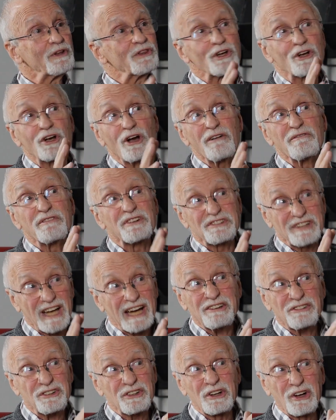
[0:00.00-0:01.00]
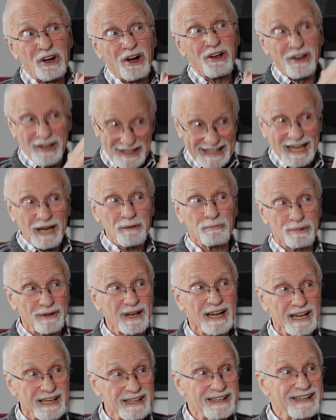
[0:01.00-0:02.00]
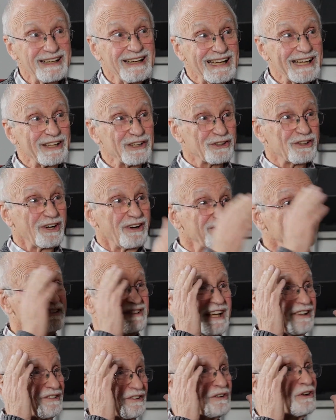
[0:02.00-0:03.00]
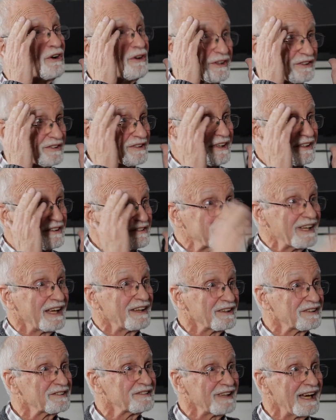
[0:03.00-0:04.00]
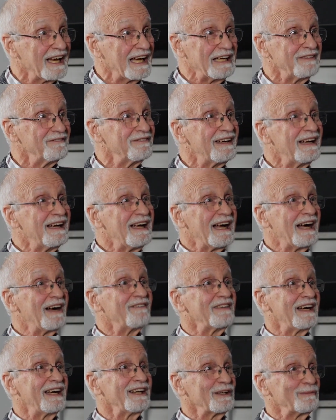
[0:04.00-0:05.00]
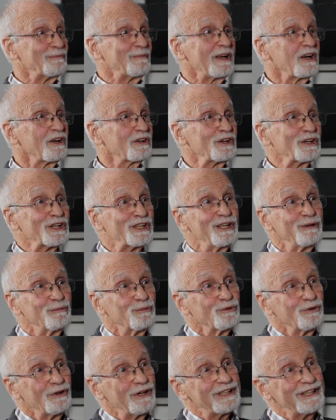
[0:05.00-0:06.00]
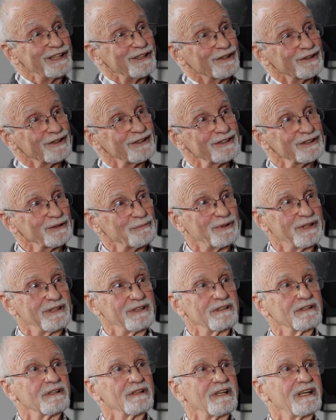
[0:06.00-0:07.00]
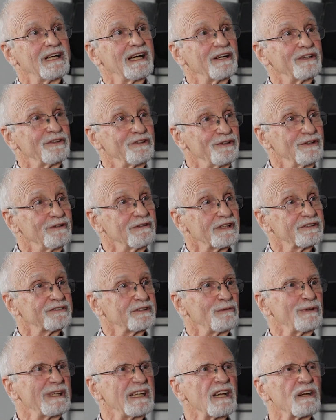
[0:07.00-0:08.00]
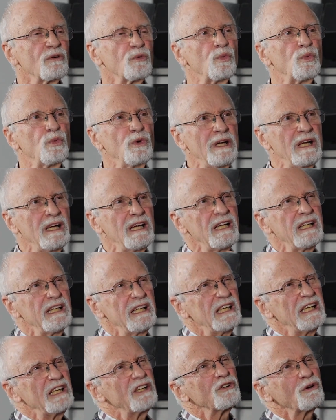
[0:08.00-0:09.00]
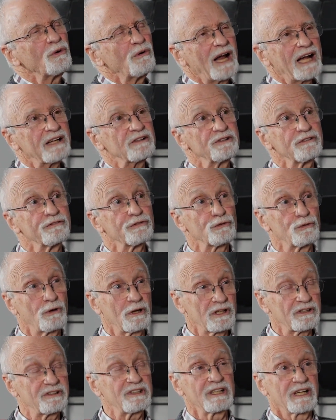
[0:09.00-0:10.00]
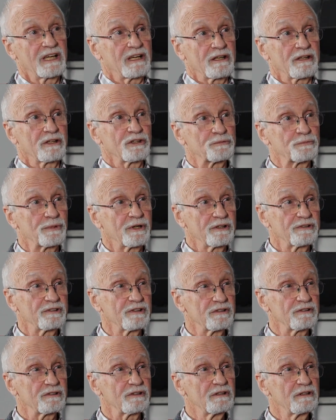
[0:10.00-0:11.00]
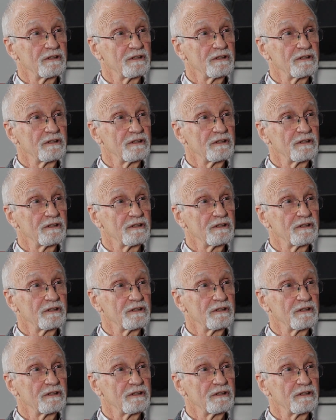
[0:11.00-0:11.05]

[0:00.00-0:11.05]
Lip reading: But the conversation goal I can plan. And the conversation goal is going to stay the same. But I've got to keep working on it depending on how you are. So we get a really interactive quality out of this process.